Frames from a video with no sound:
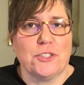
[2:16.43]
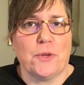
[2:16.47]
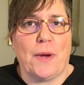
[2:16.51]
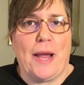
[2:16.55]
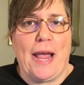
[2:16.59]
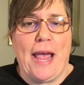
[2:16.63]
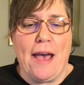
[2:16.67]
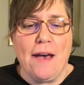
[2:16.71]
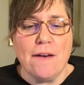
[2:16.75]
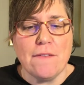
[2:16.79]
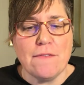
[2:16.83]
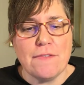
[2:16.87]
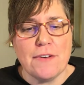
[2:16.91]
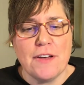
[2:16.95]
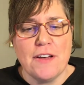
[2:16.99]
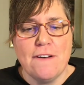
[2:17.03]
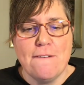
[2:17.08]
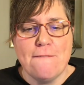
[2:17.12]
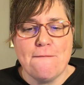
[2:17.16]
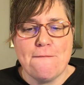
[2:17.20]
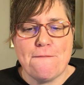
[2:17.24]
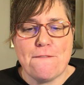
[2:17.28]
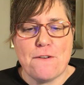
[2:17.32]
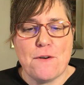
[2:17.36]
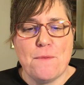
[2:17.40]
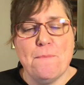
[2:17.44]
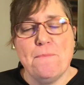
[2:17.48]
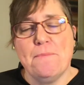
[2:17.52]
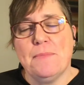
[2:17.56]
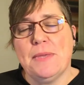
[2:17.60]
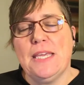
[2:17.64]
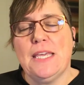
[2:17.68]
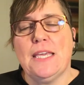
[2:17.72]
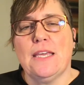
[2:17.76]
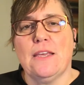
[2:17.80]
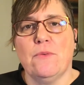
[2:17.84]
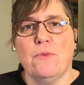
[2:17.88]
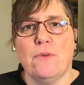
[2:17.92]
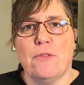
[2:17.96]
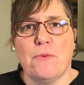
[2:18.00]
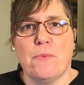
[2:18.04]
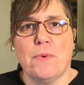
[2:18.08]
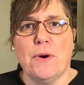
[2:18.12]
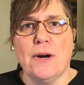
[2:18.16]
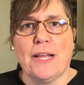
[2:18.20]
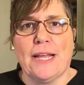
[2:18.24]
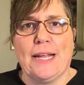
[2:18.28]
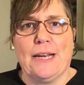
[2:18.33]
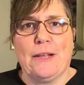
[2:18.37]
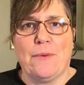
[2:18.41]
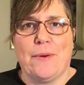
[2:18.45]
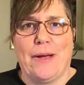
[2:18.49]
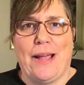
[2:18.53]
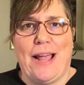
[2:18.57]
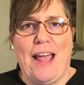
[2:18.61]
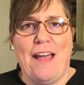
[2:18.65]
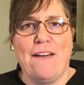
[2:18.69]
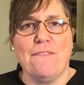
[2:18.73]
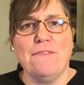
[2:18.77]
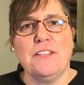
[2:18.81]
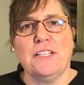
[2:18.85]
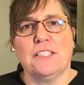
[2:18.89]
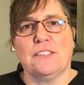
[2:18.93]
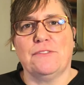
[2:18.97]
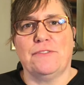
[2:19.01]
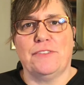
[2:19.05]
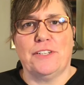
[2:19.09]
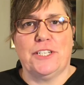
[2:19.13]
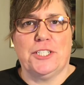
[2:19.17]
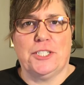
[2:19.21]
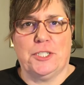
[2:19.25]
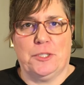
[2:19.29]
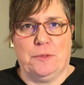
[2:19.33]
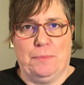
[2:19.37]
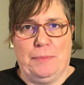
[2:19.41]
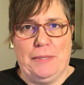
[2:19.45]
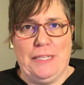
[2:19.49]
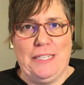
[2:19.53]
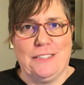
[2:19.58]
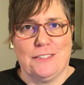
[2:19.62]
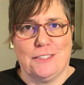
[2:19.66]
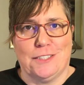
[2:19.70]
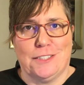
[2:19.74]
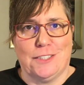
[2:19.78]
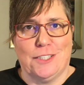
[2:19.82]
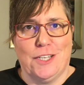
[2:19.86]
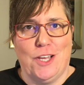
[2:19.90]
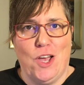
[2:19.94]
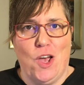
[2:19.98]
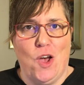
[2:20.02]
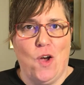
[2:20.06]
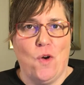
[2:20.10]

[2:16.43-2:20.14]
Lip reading: So I have, for me, with work anyway, I have this finished piece,